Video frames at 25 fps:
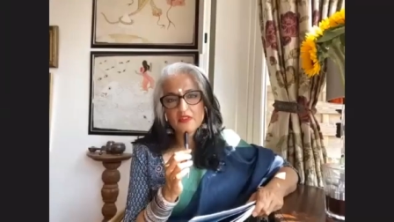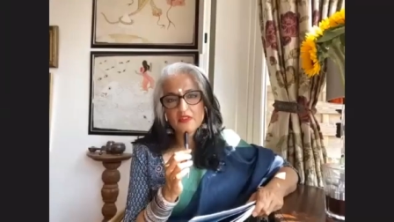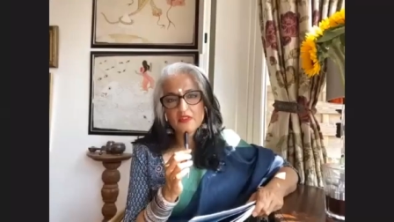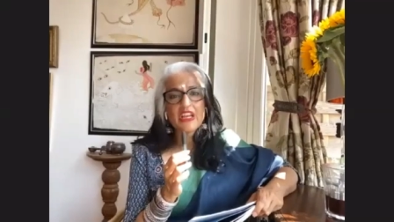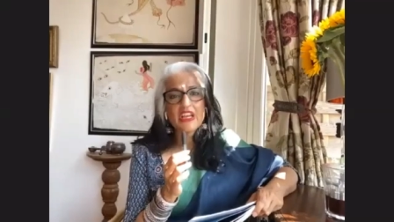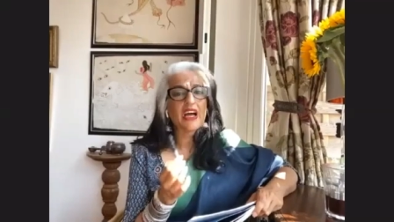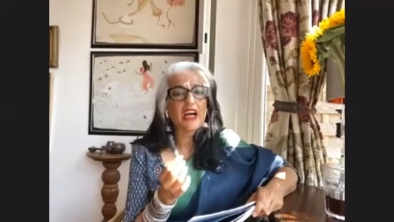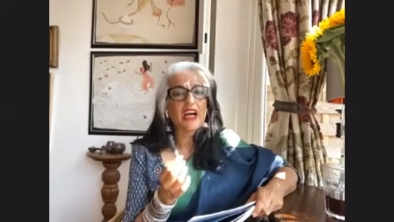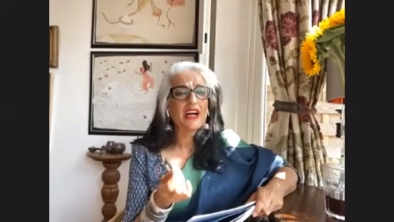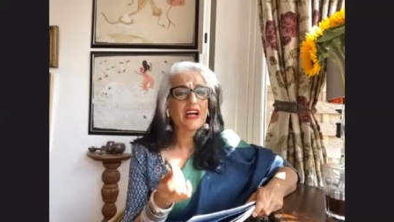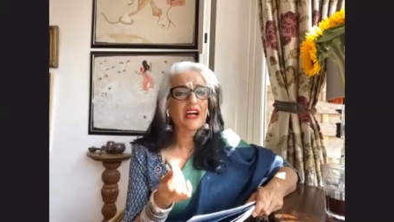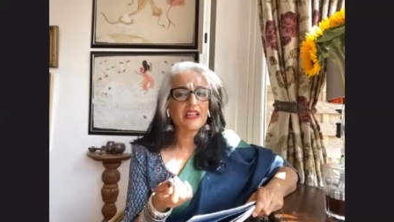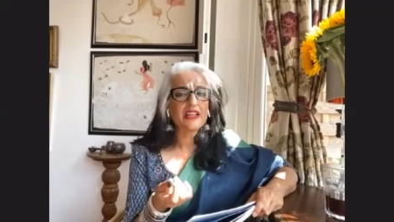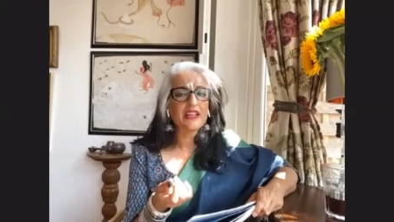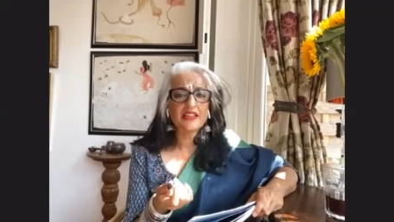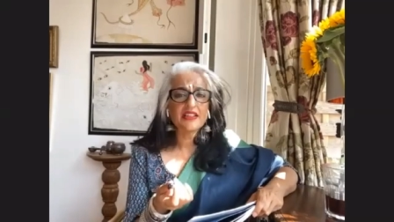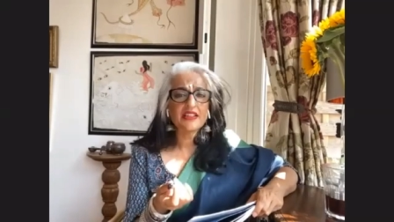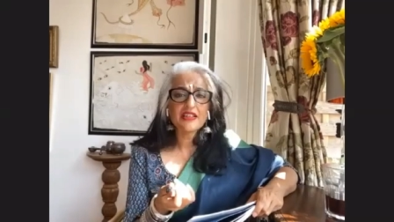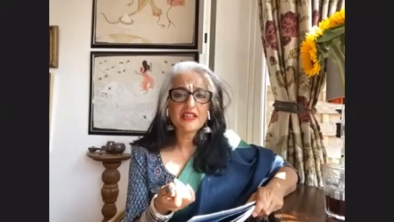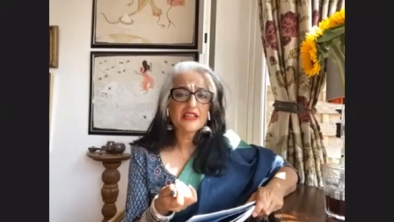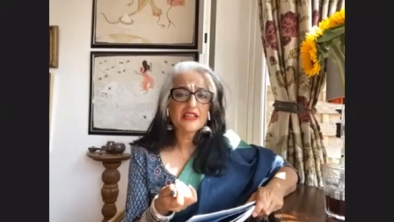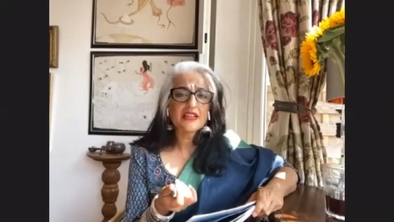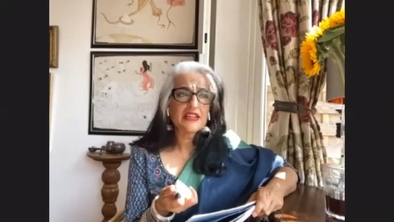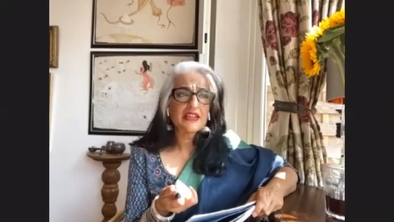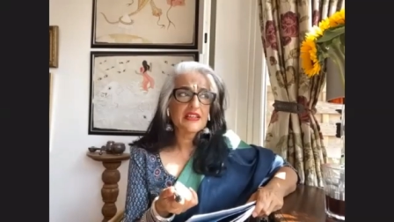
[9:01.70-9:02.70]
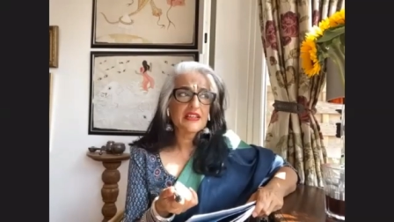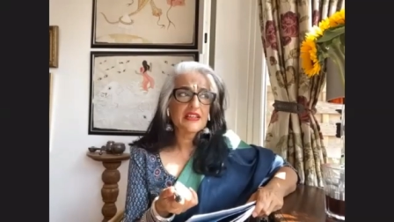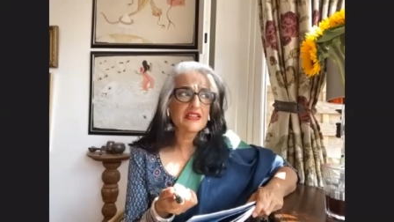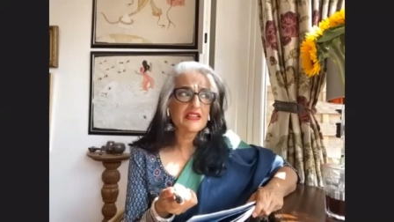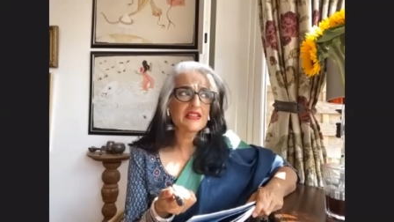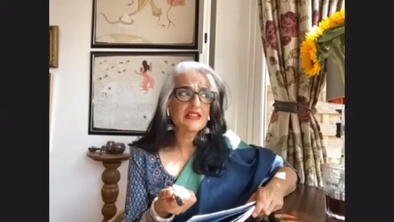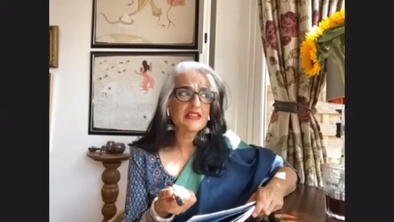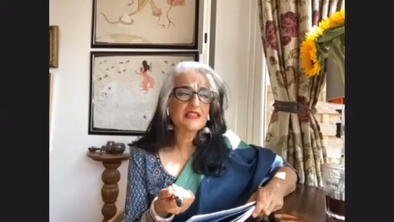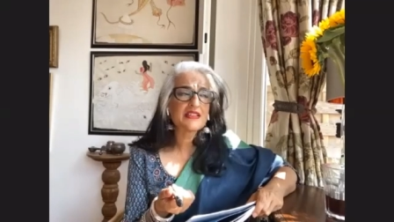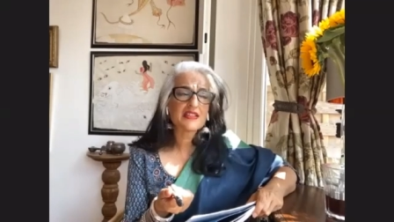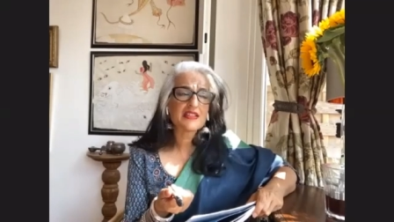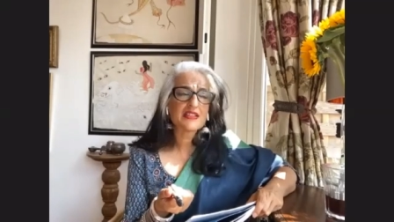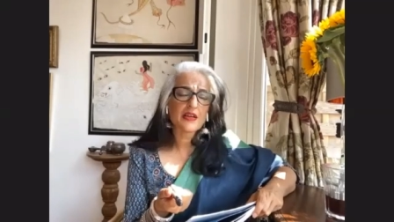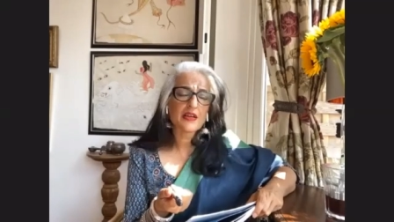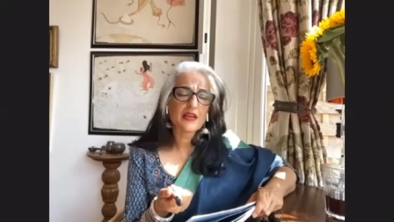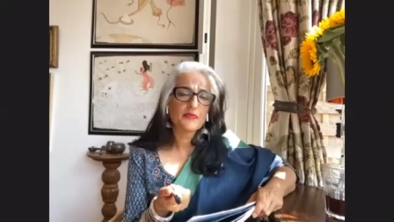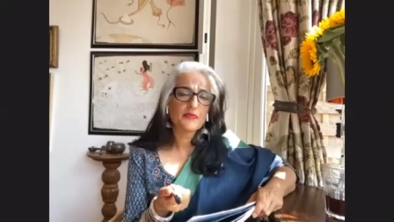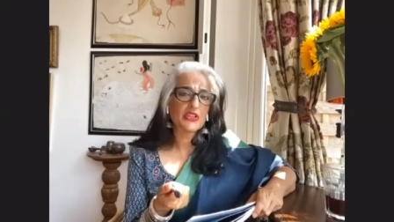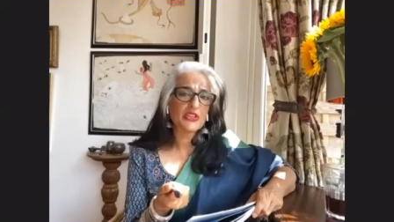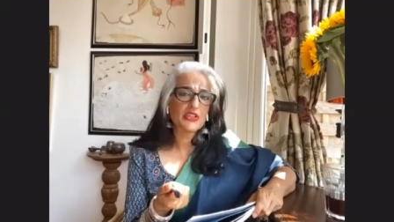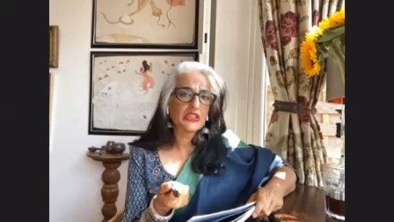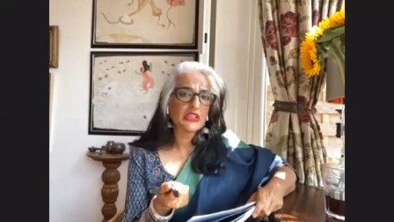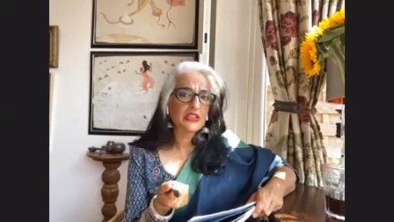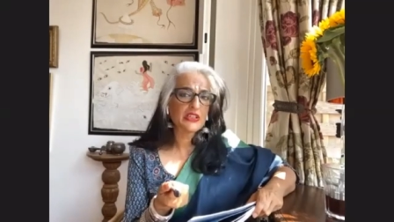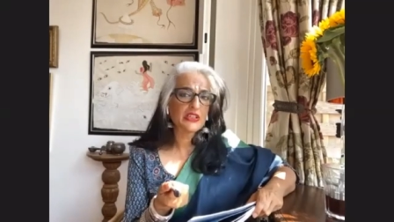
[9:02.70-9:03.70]
i think it is something that people really
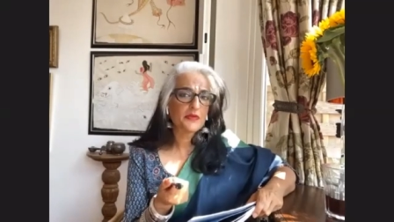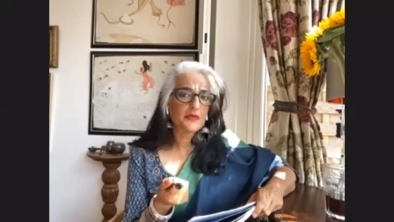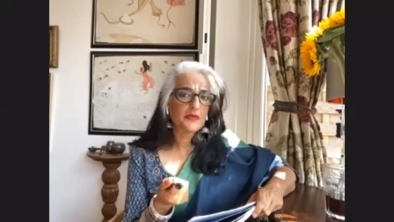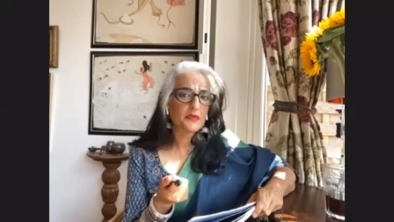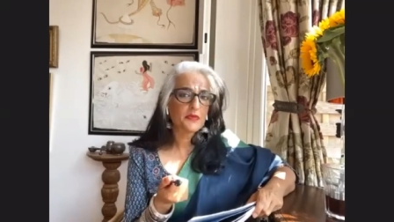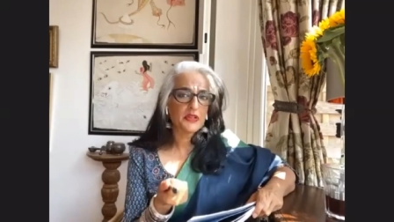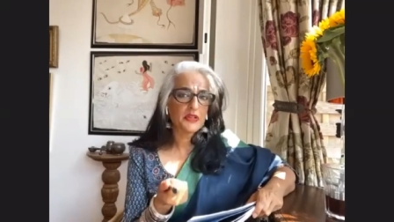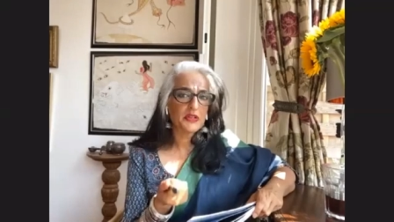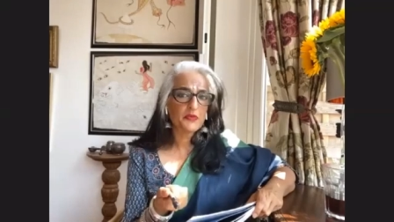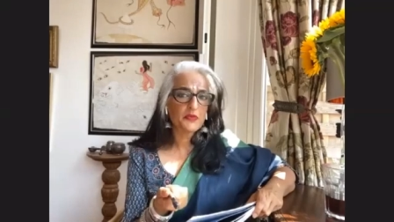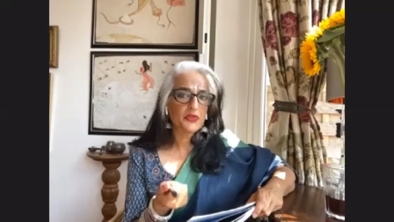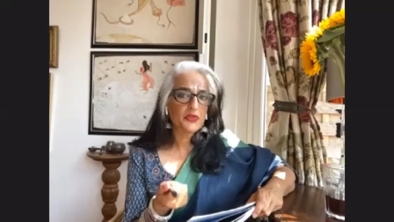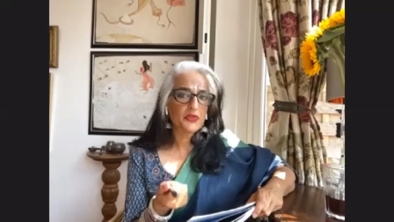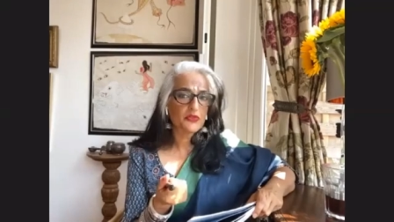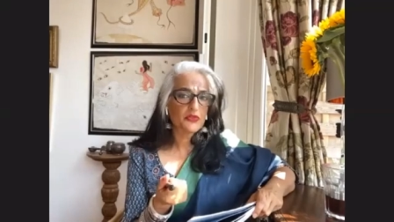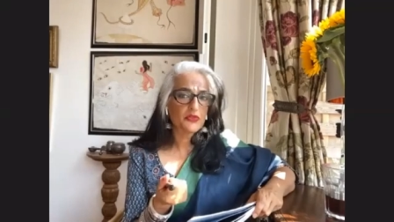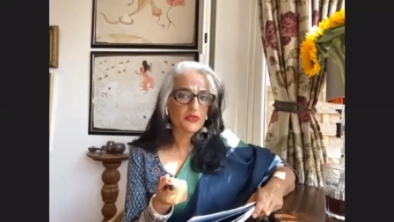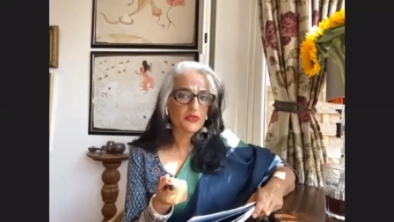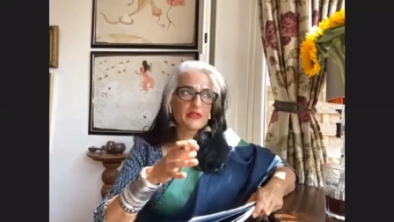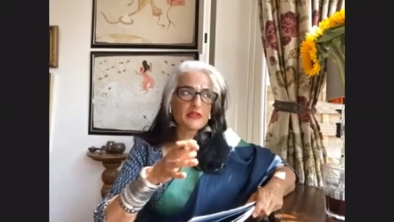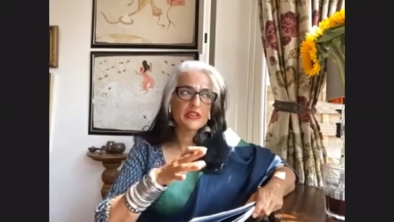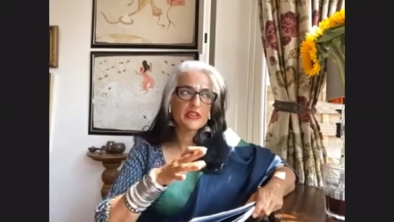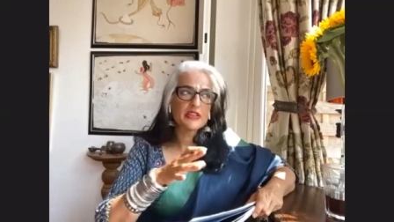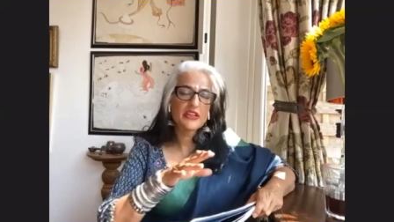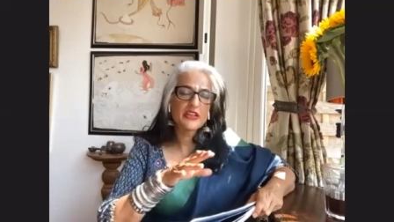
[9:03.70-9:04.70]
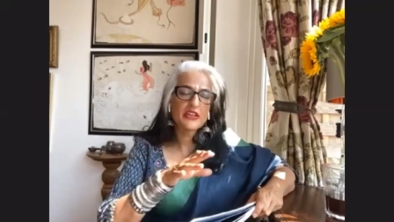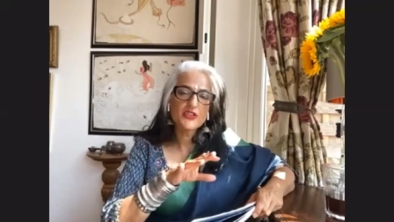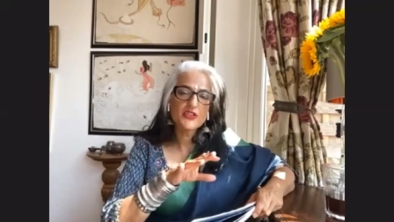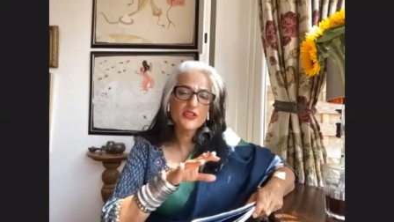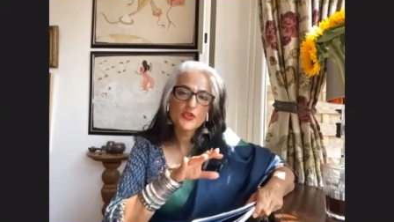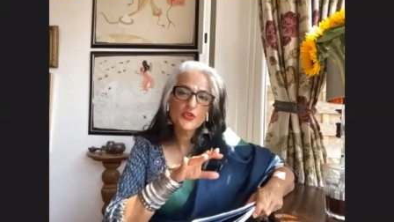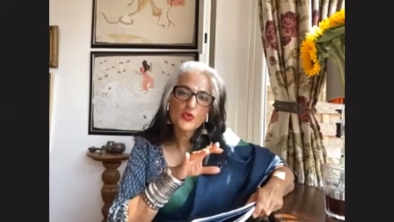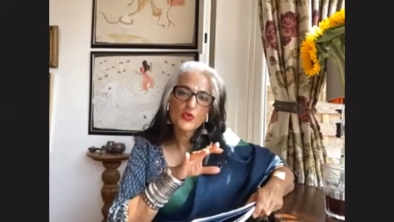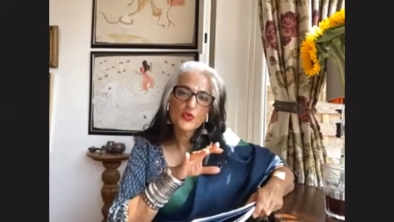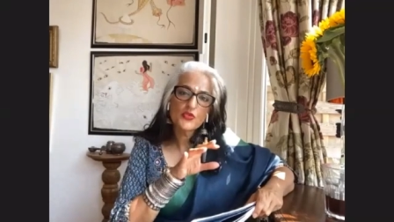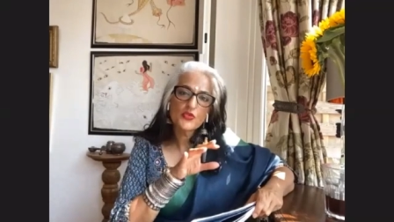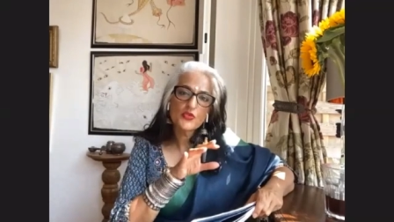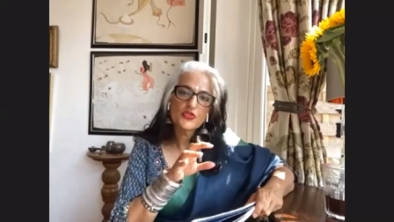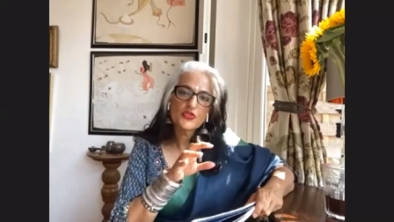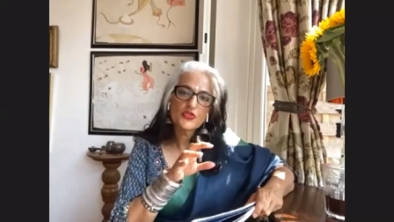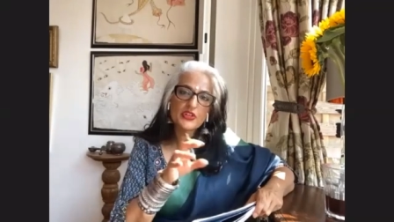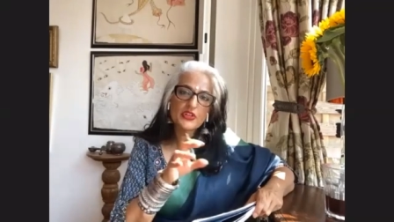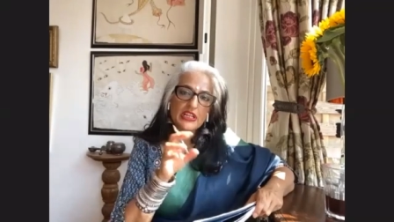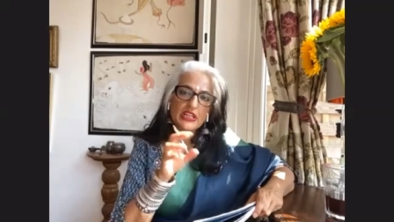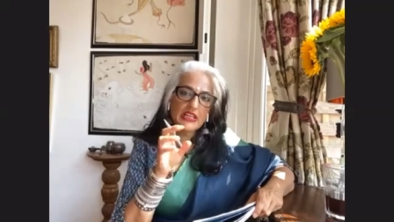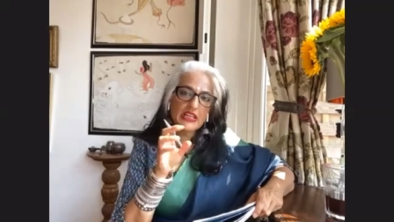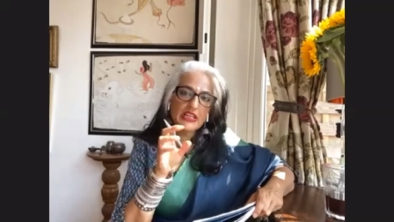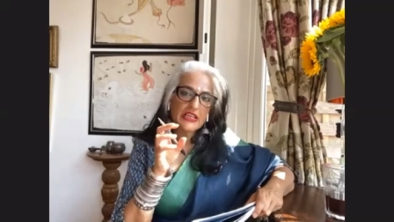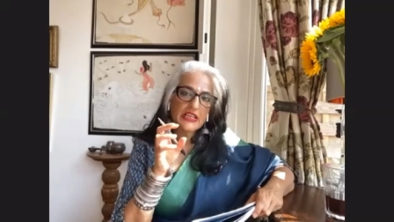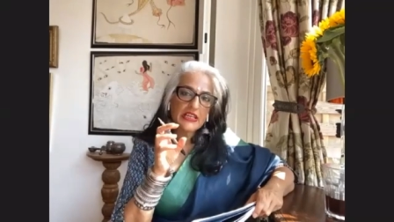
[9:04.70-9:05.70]
need to explore because they don't really give
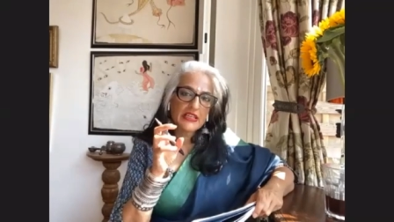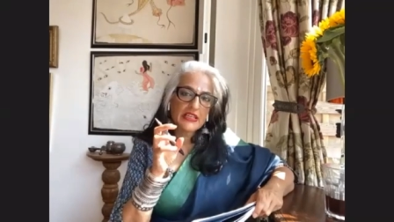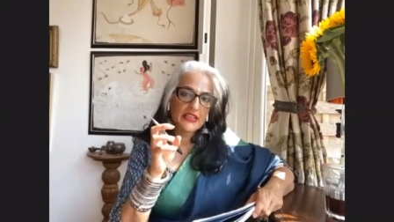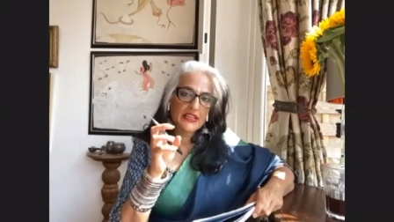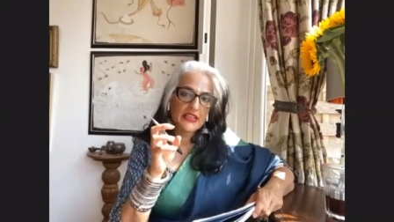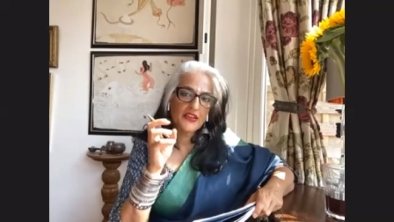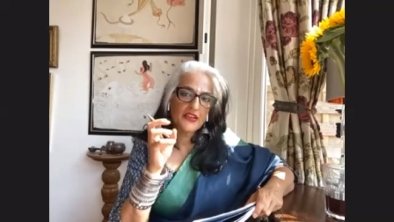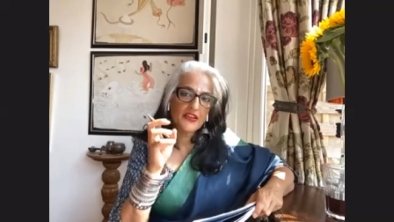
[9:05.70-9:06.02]
it enough